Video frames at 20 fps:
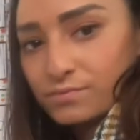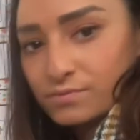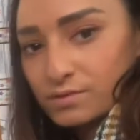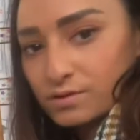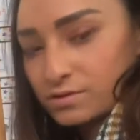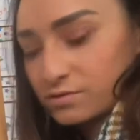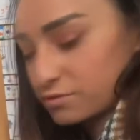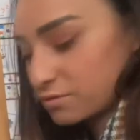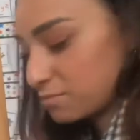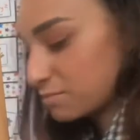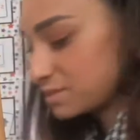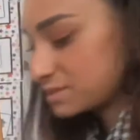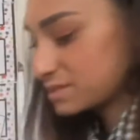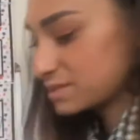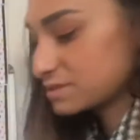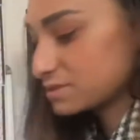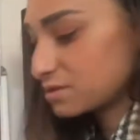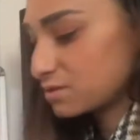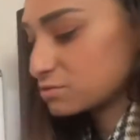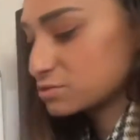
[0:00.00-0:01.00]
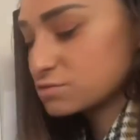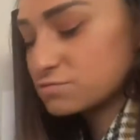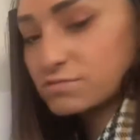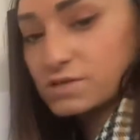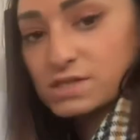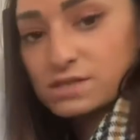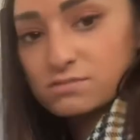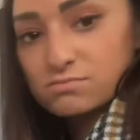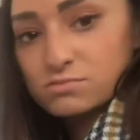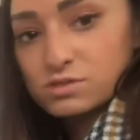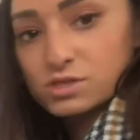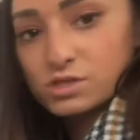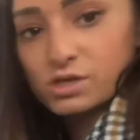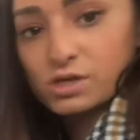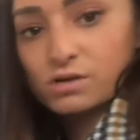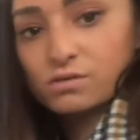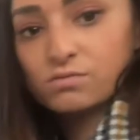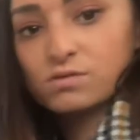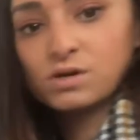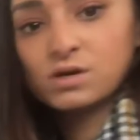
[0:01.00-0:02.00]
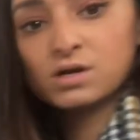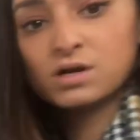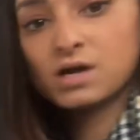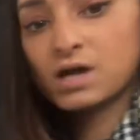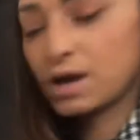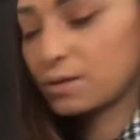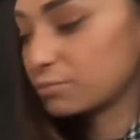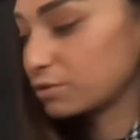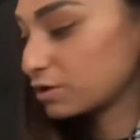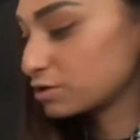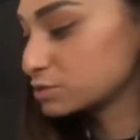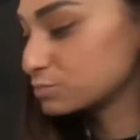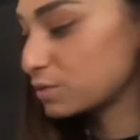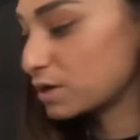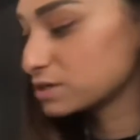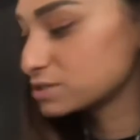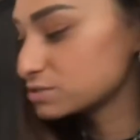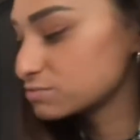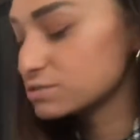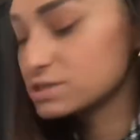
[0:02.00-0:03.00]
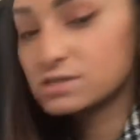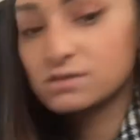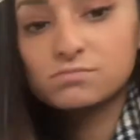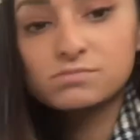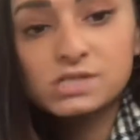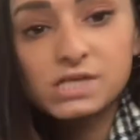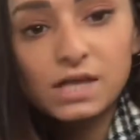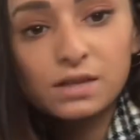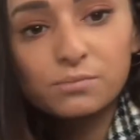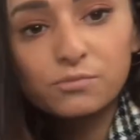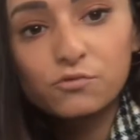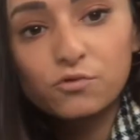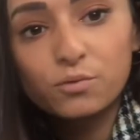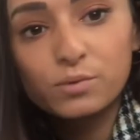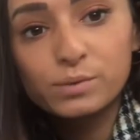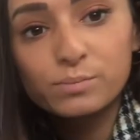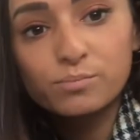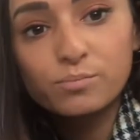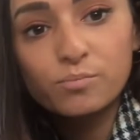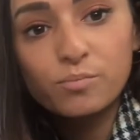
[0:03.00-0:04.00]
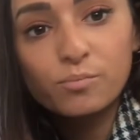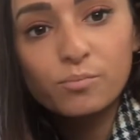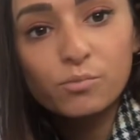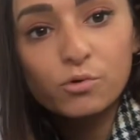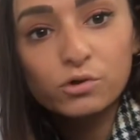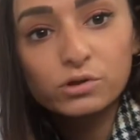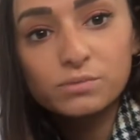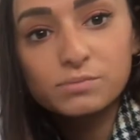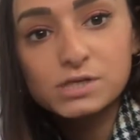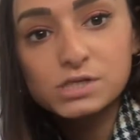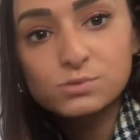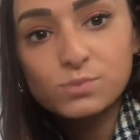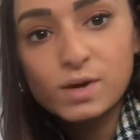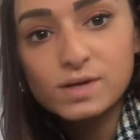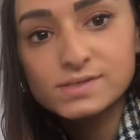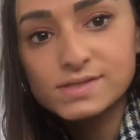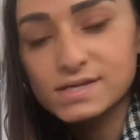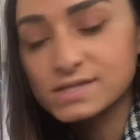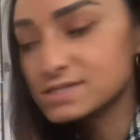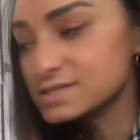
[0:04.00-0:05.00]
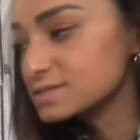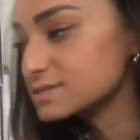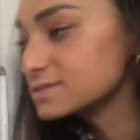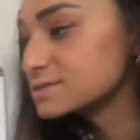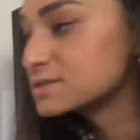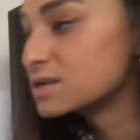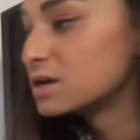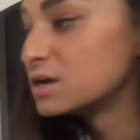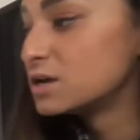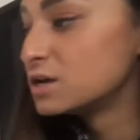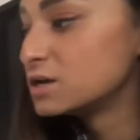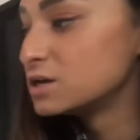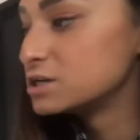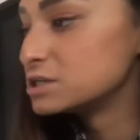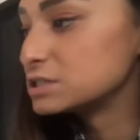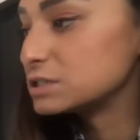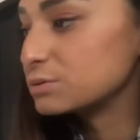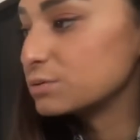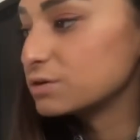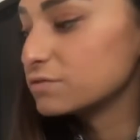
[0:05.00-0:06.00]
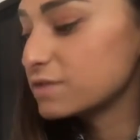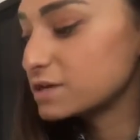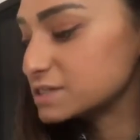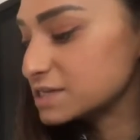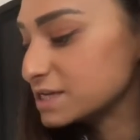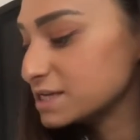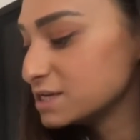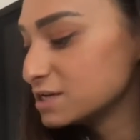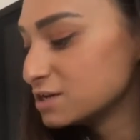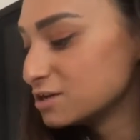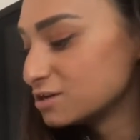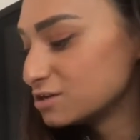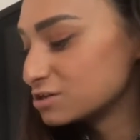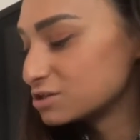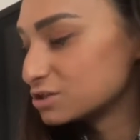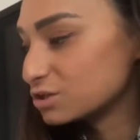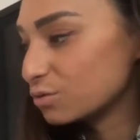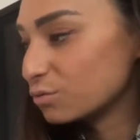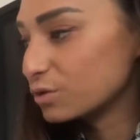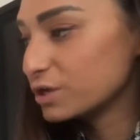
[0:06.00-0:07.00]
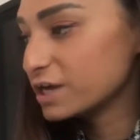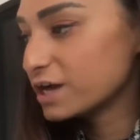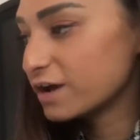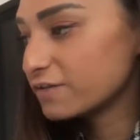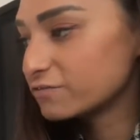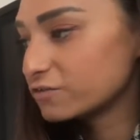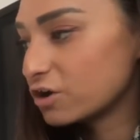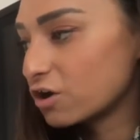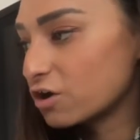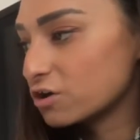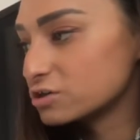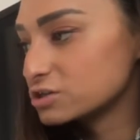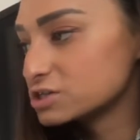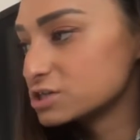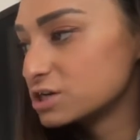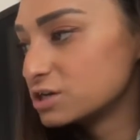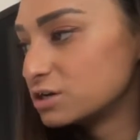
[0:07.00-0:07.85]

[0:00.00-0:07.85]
So Miss Singh's going to read them to you, and we're going to practice reading them together before we put them into our sentence. So are we ready? So we have got